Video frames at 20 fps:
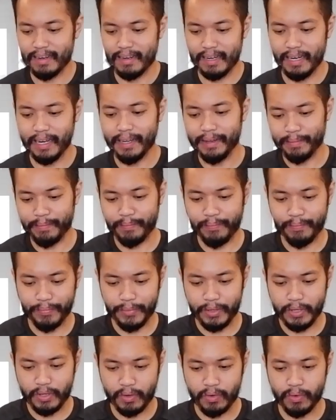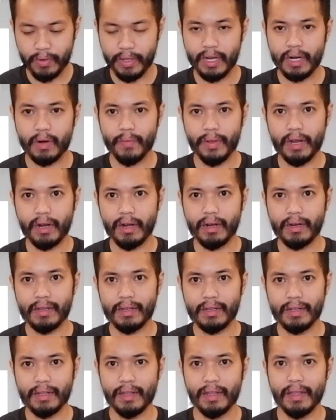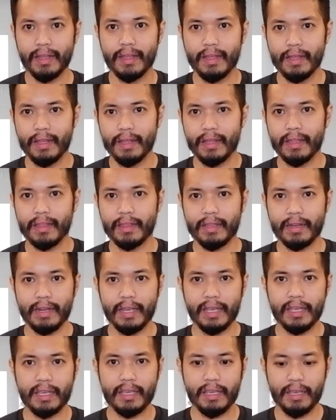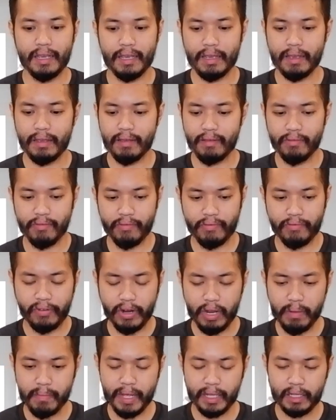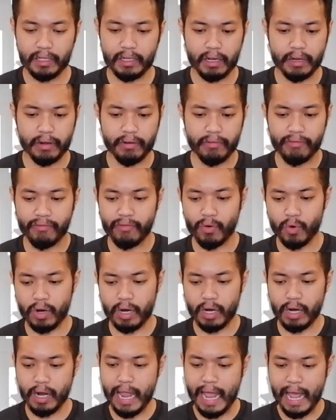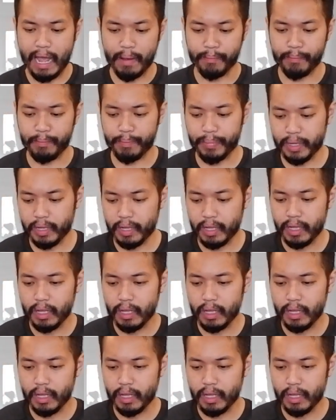Alright, so here we are. The Nike Free Metcon 4 amp.